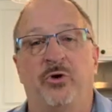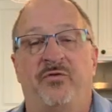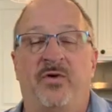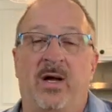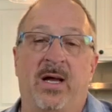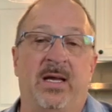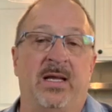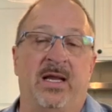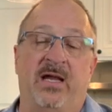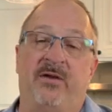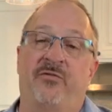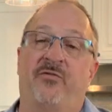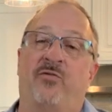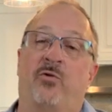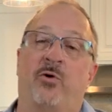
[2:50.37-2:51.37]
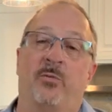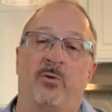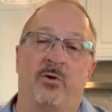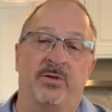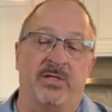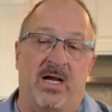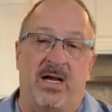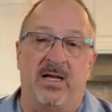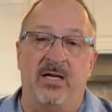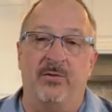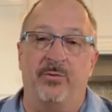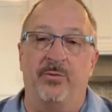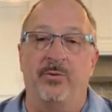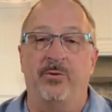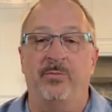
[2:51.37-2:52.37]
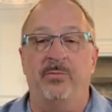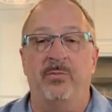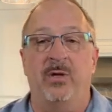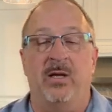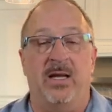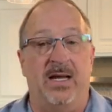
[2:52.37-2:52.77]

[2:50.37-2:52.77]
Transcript: you'll find a formal dining room